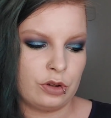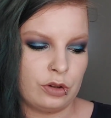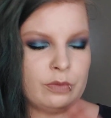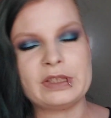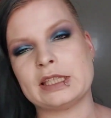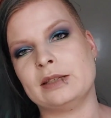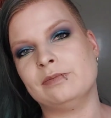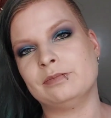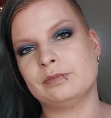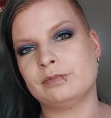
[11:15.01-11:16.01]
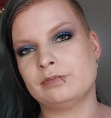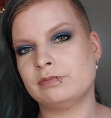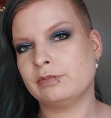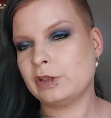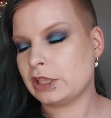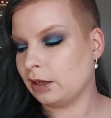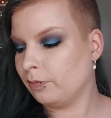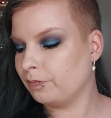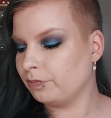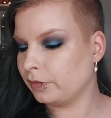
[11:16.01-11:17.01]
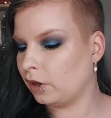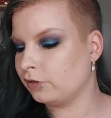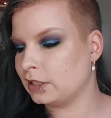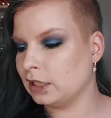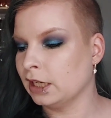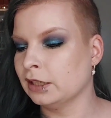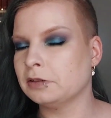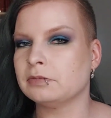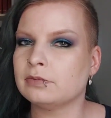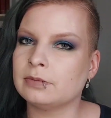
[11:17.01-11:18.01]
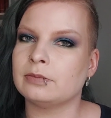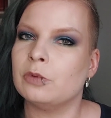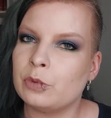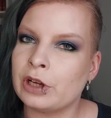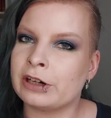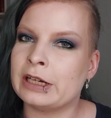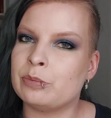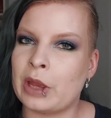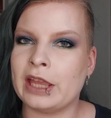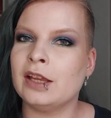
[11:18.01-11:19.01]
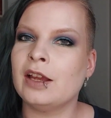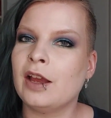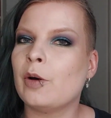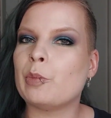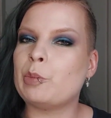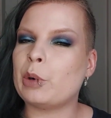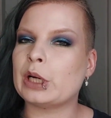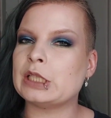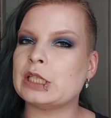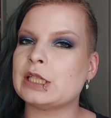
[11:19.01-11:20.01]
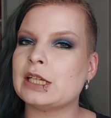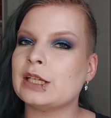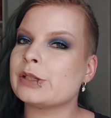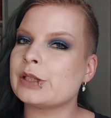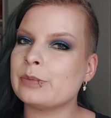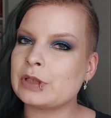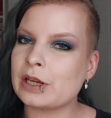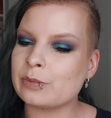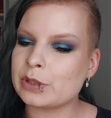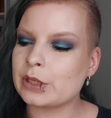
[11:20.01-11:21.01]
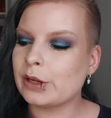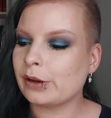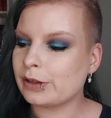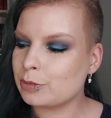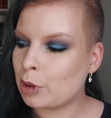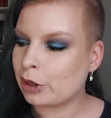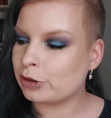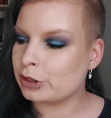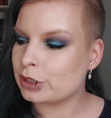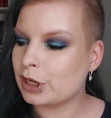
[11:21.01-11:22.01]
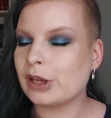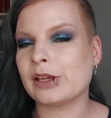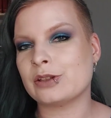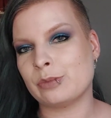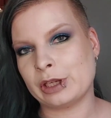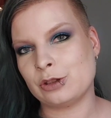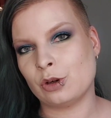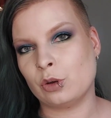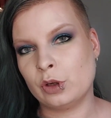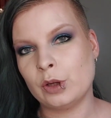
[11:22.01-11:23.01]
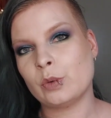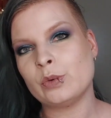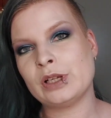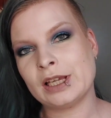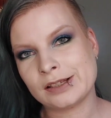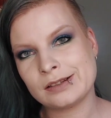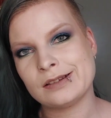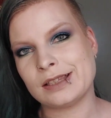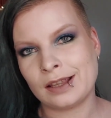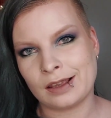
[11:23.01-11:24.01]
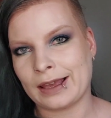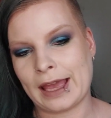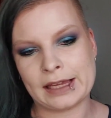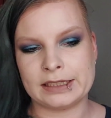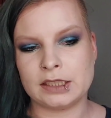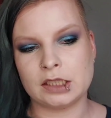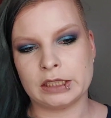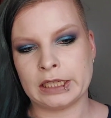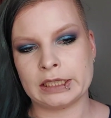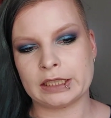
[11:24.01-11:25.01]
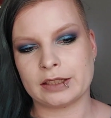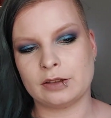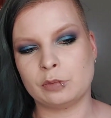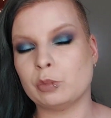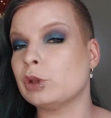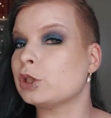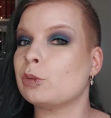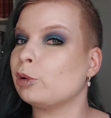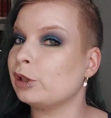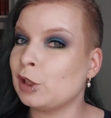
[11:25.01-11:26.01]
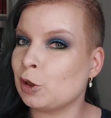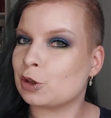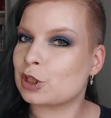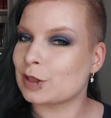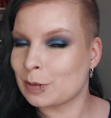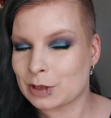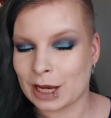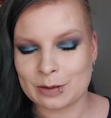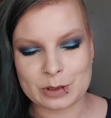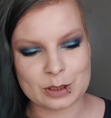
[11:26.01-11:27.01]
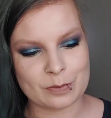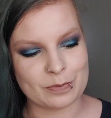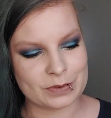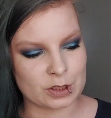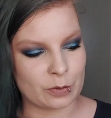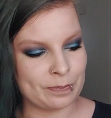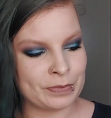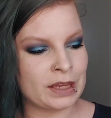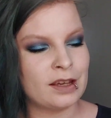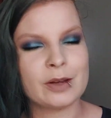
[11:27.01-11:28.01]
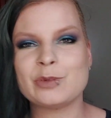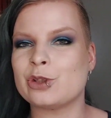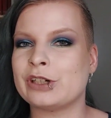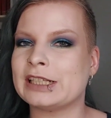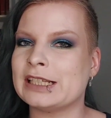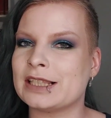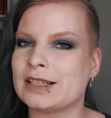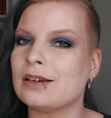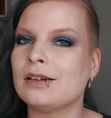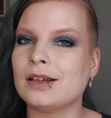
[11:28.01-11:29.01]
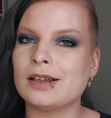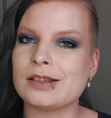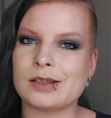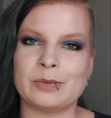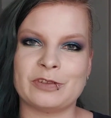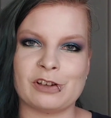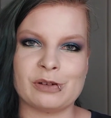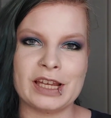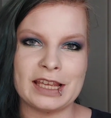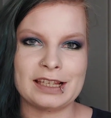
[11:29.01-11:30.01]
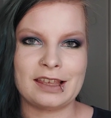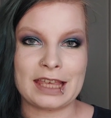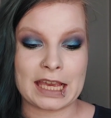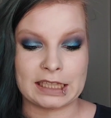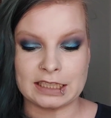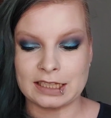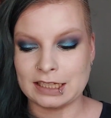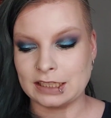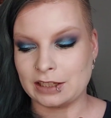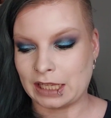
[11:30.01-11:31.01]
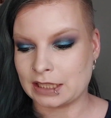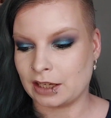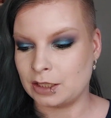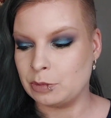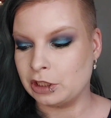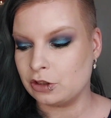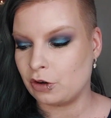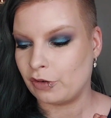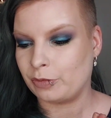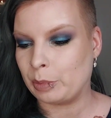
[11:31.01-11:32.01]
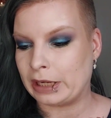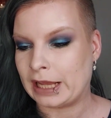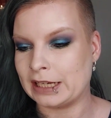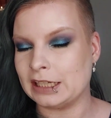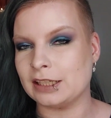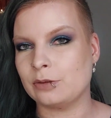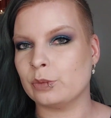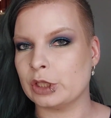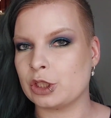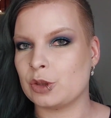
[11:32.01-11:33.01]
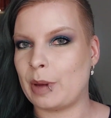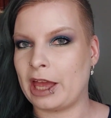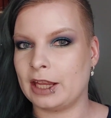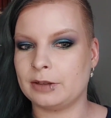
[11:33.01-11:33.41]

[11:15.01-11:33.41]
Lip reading: We'll see. Obviously, we are in May, but sometimes as panners, as you might know, we like to think ahead, like multiple years sometimes. So I'm sure at least some of you get the excitement of planning what to pan.